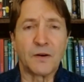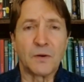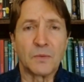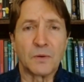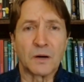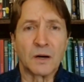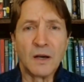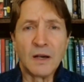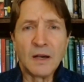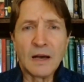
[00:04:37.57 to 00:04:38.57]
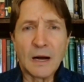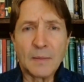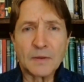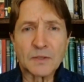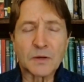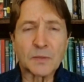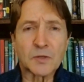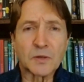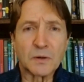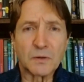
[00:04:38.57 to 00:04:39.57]
film or
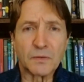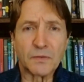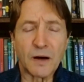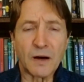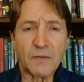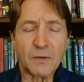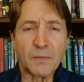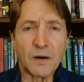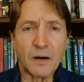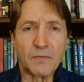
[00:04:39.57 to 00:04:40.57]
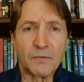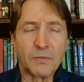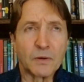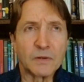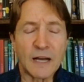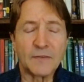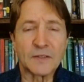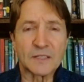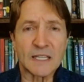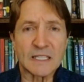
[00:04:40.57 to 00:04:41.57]
inscription of what
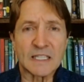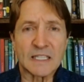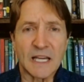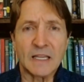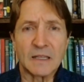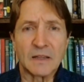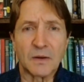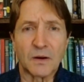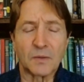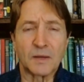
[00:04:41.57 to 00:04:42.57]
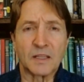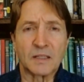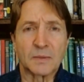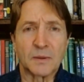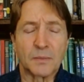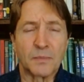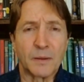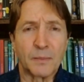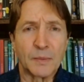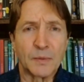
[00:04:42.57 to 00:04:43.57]
life is like today. There can be things
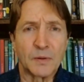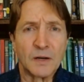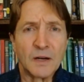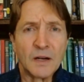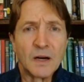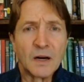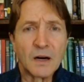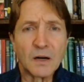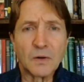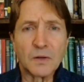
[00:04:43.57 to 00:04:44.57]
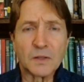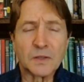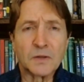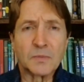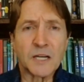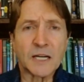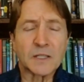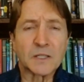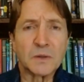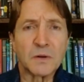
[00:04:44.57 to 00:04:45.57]
that people are going to
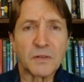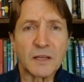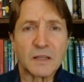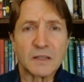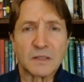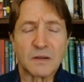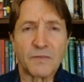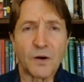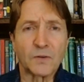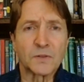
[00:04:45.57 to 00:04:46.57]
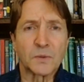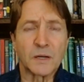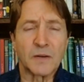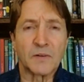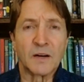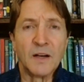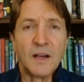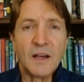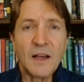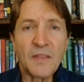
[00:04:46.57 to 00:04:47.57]
object to or think is false or whatever.
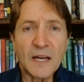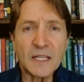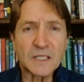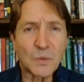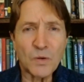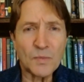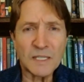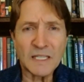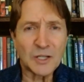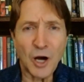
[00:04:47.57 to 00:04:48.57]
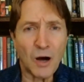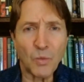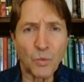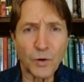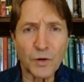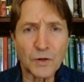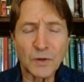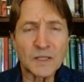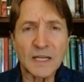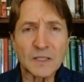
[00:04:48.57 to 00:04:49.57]
And that is that women did not work
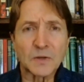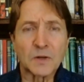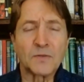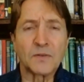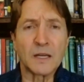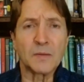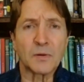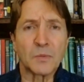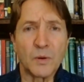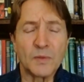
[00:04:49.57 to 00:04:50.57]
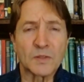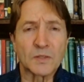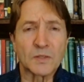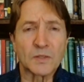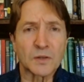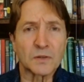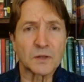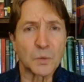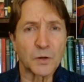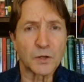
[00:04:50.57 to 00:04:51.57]
doing that sort of labor. Women
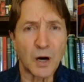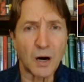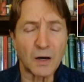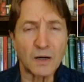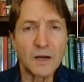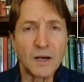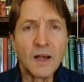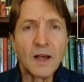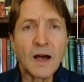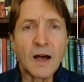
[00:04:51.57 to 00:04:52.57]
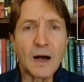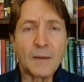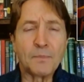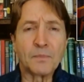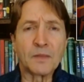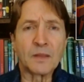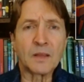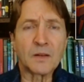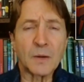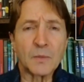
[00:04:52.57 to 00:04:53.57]
certainly worked hard.
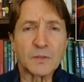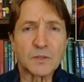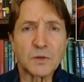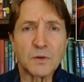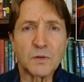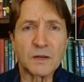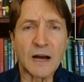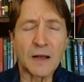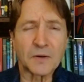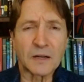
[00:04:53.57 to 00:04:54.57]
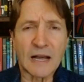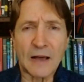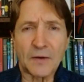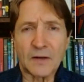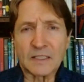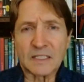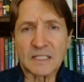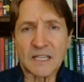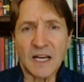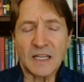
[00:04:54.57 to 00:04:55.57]
That was true in hunter and gathering
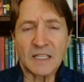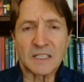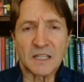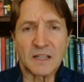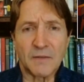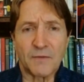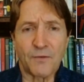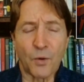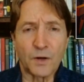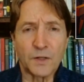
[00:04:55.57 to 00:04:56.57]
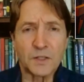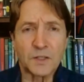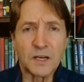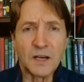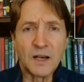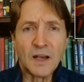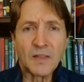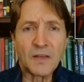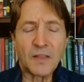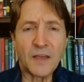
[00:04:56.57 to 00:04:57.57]
societies, that they foraged,
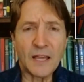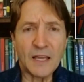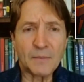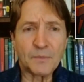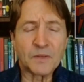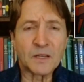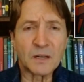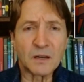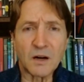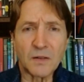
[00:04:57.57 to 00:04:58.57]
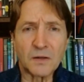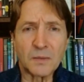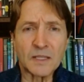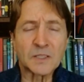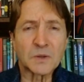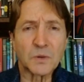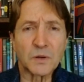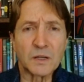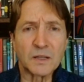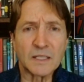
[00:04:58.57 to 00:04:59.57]
that they did a lot of the domestic
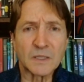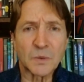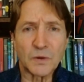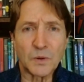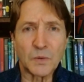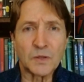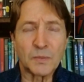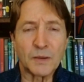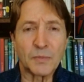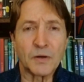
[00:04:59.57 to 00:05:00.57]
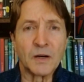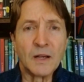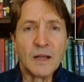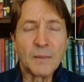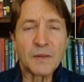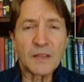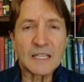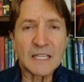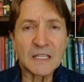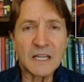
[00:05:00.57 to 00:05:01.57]
work, and that's well known to people. But
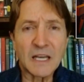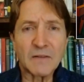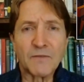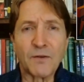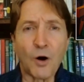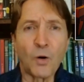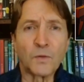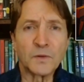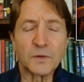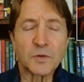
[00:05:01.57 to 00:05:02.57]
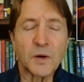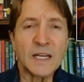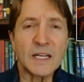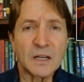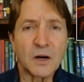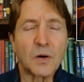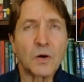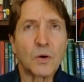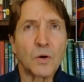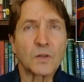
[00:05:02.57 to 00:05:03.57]
they didn't get involved in the trading. Now,
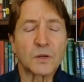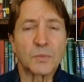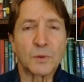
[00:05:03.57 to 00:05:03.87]
of course,